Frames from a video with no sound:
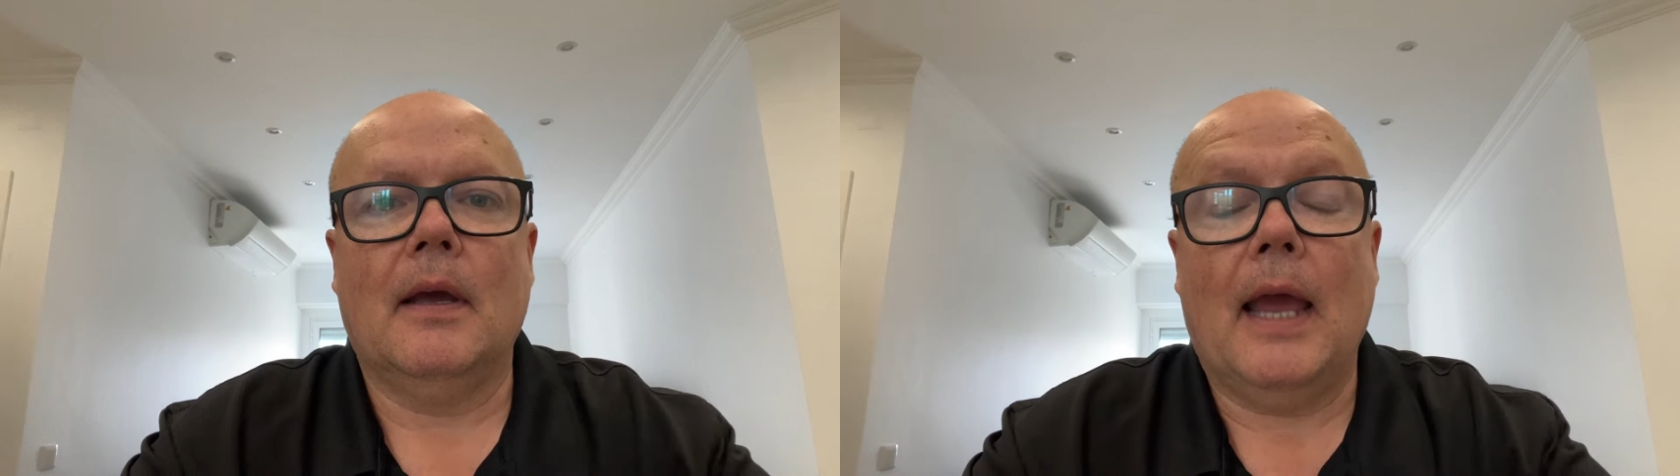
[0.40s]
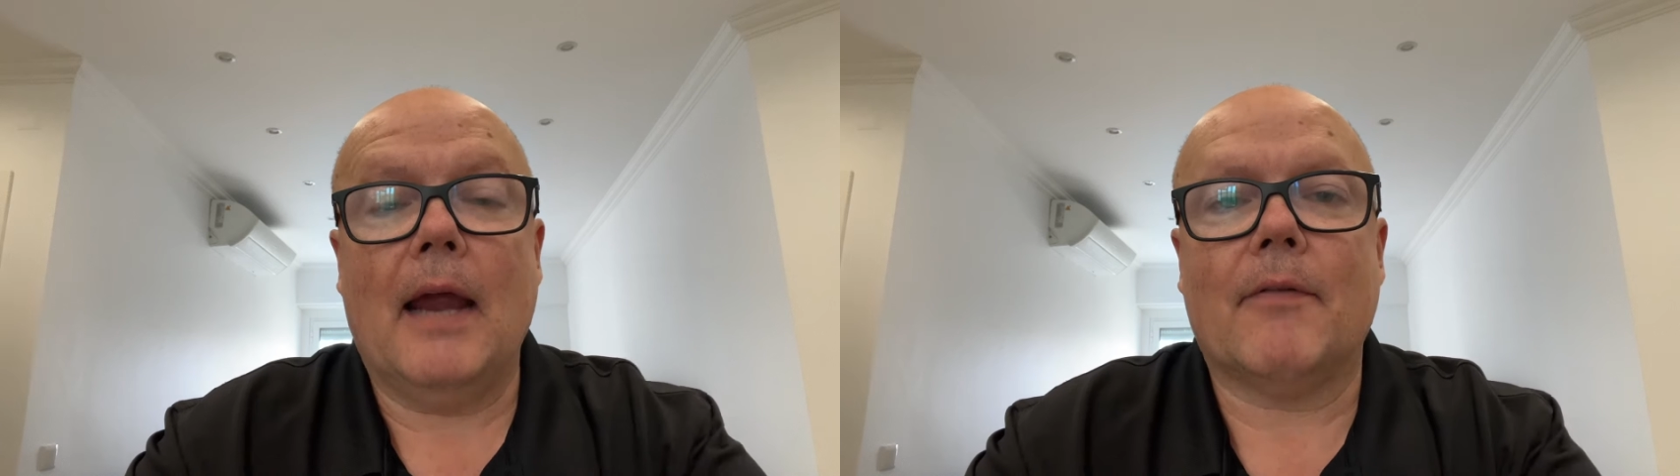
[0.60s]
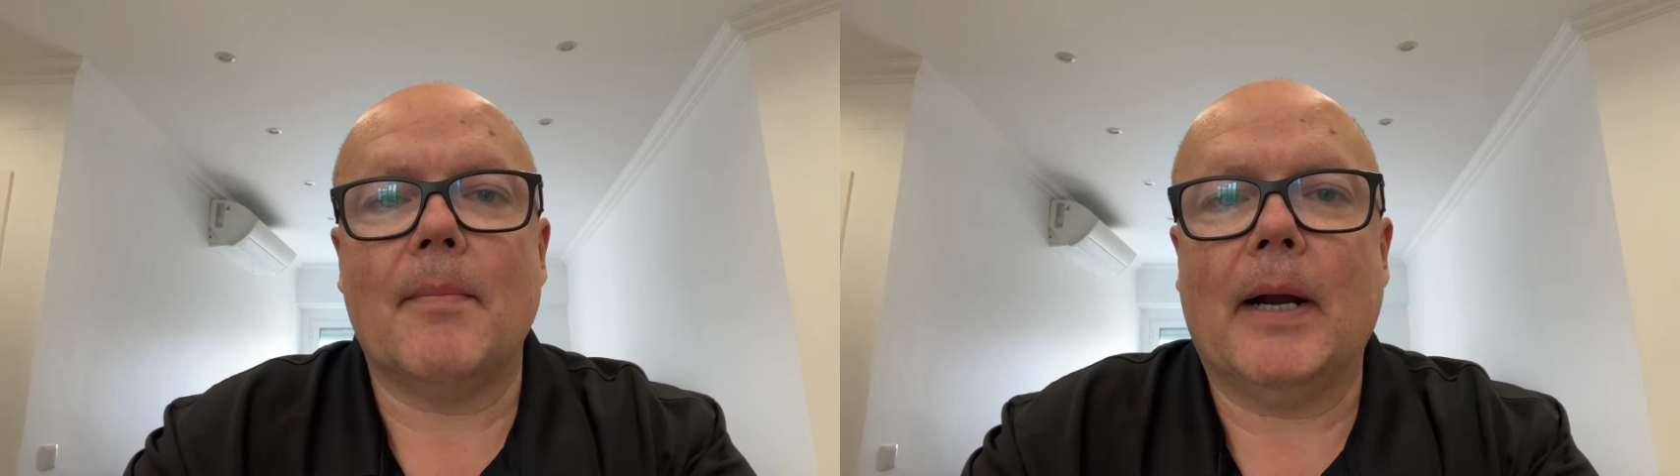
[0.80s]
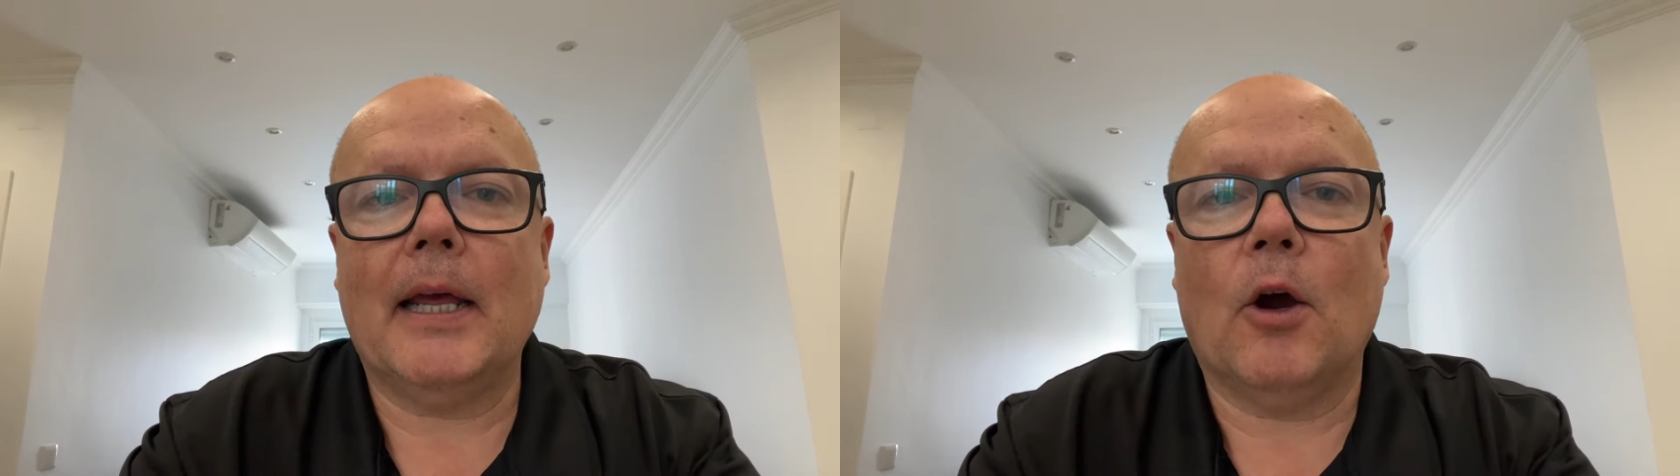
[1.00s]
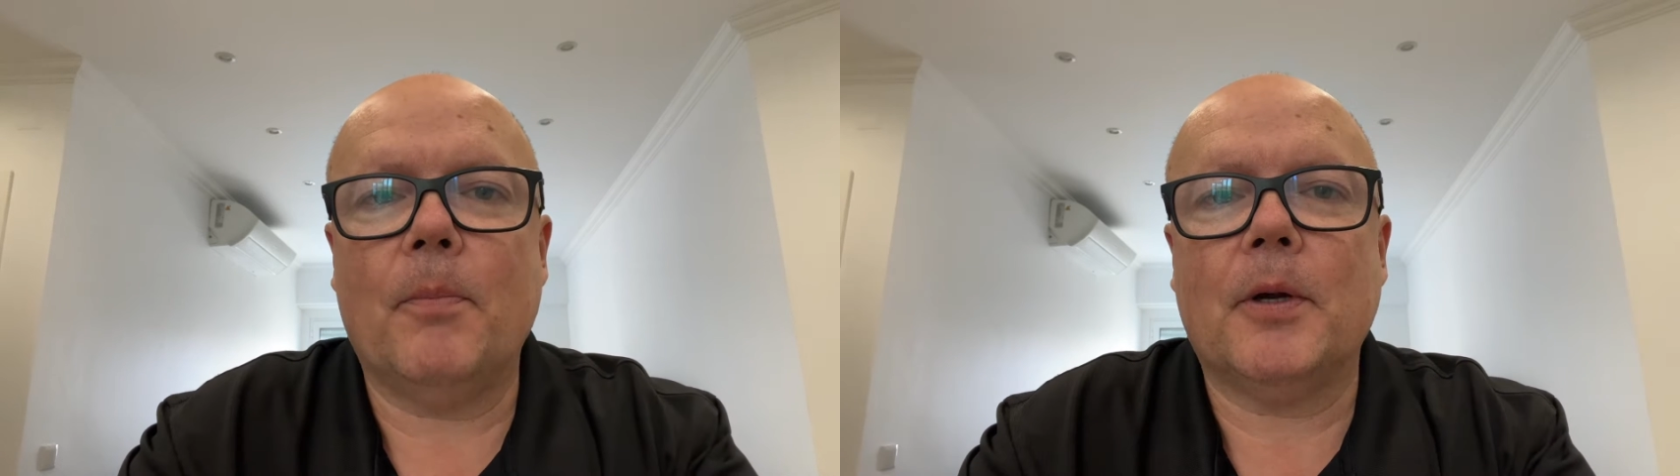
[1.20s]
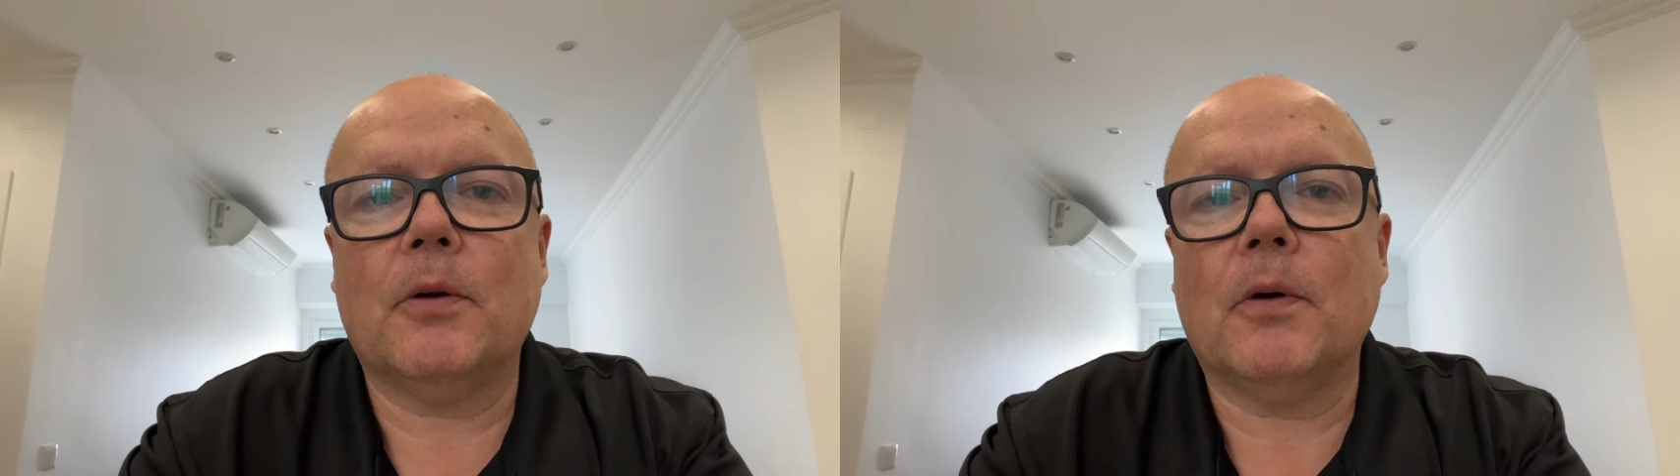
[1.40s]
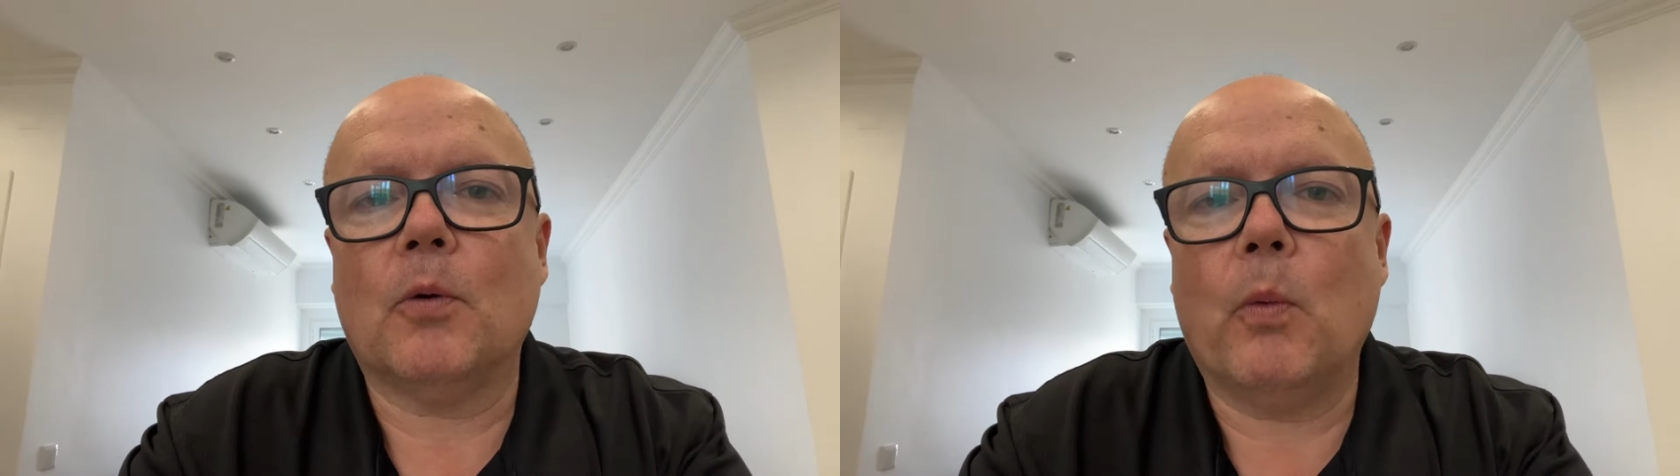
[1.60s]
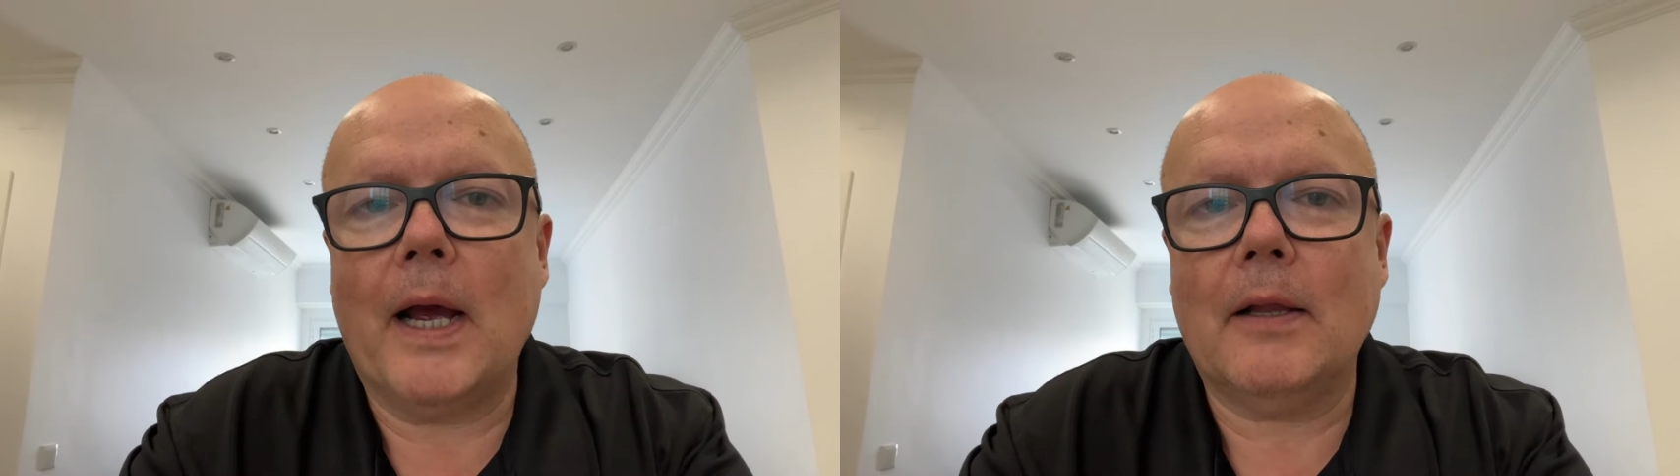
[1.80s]
Hey everybody, I hope you're
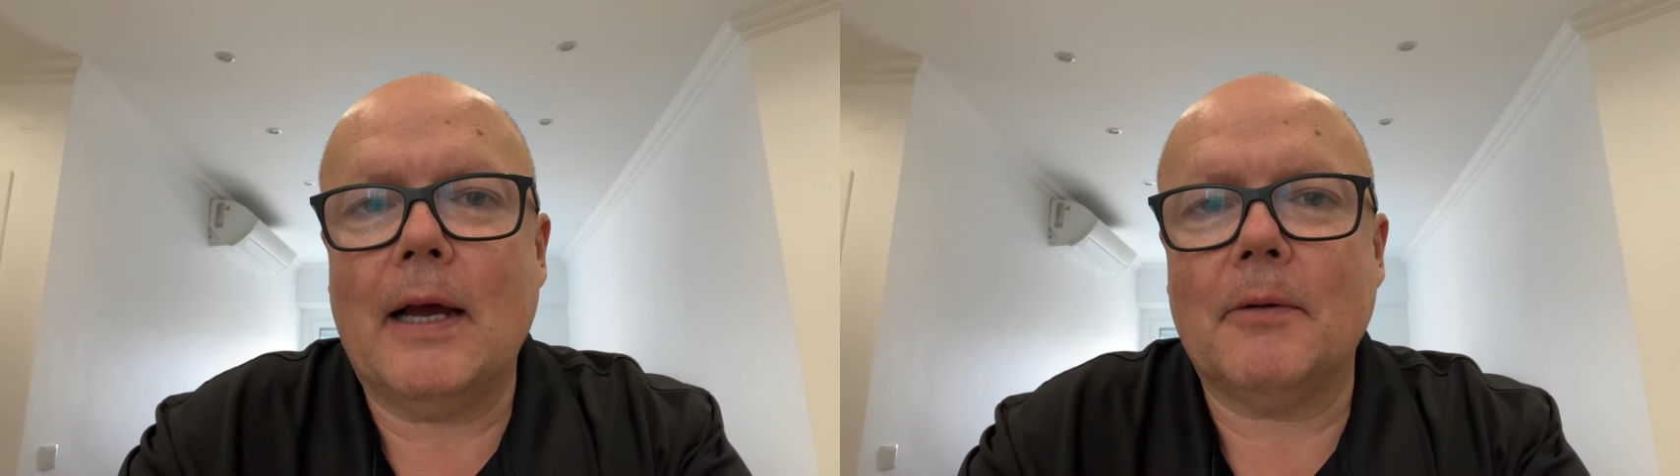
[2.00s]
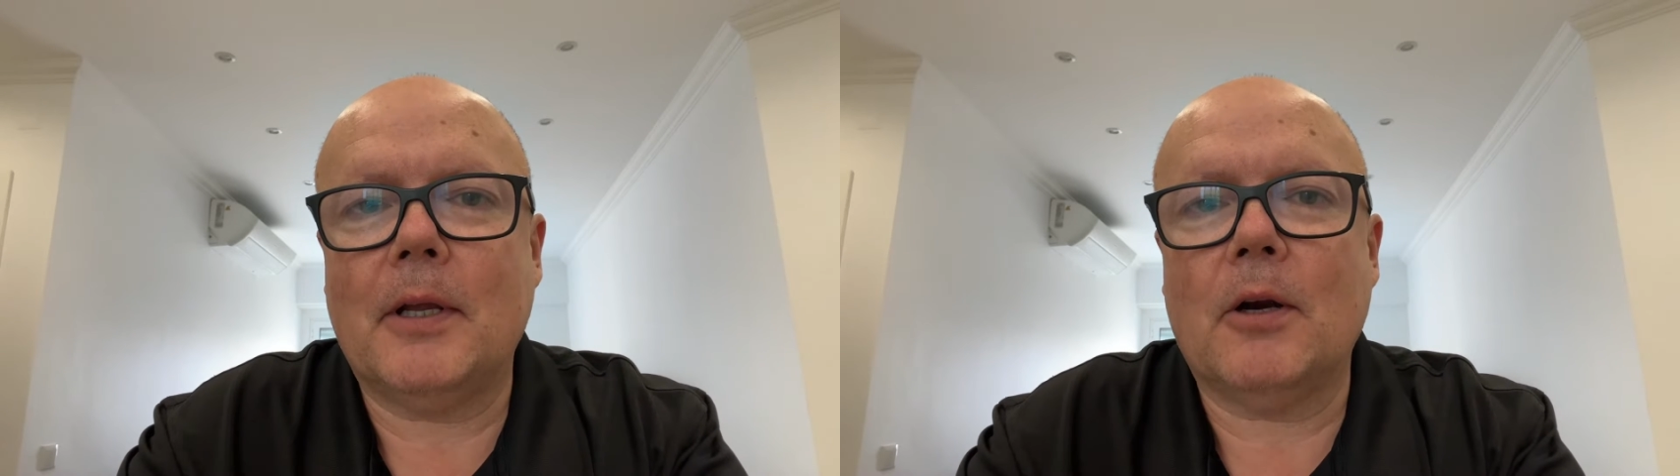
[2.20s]
doing well out